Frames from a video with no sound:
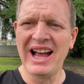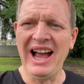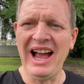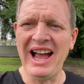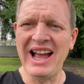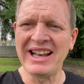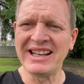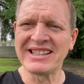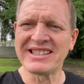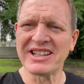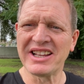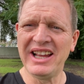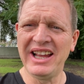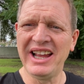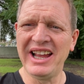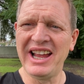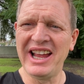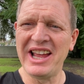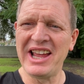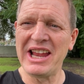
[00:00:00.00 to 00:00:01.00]
and
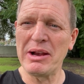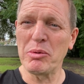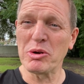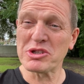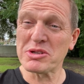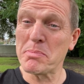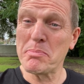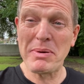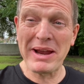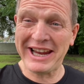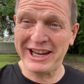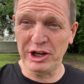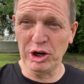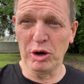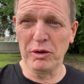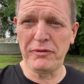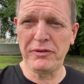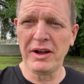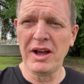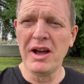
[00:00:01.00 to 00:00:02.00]
it wasn't big
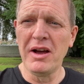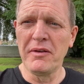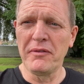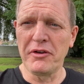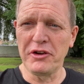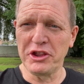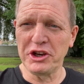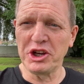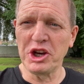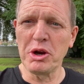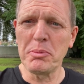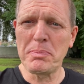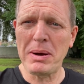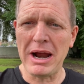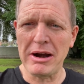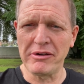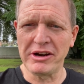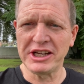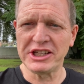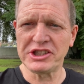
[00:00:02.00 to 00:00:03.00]
enough for the new
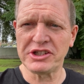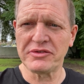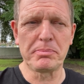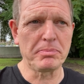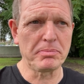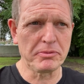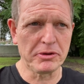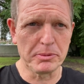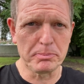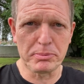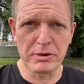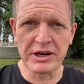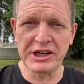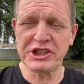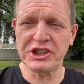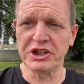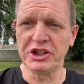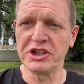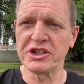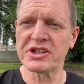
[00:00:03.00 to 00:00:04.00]
parish, for the
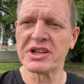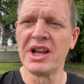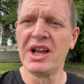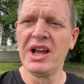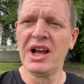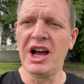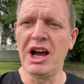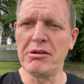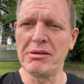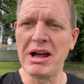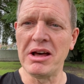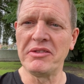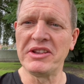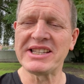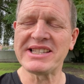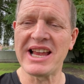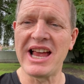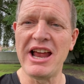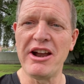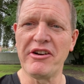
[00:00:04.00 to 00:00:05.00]
parishioners around this
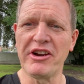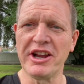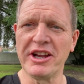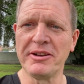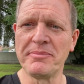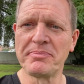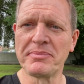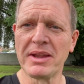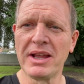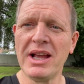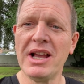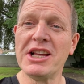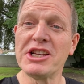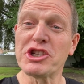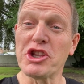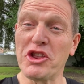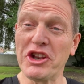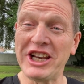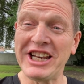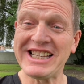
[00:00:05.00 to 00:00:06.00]
area. So
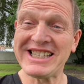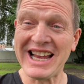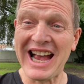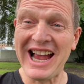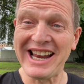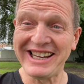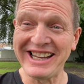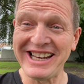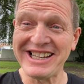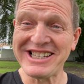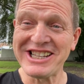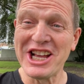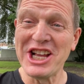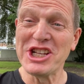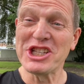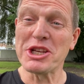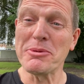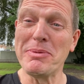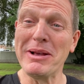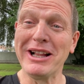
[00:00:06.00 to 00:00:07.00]
they decided
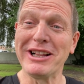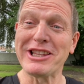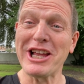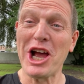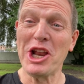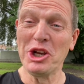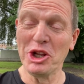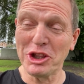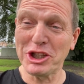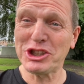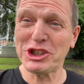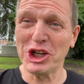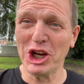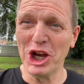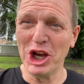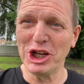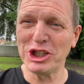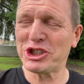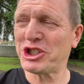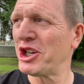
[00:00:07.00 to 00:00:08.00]
to build another
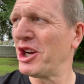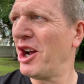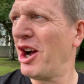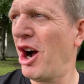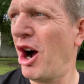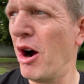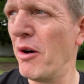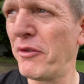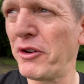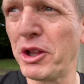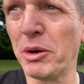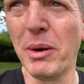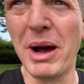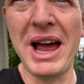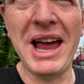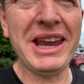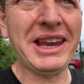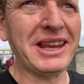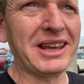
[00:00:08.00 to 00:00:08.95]
church over the way,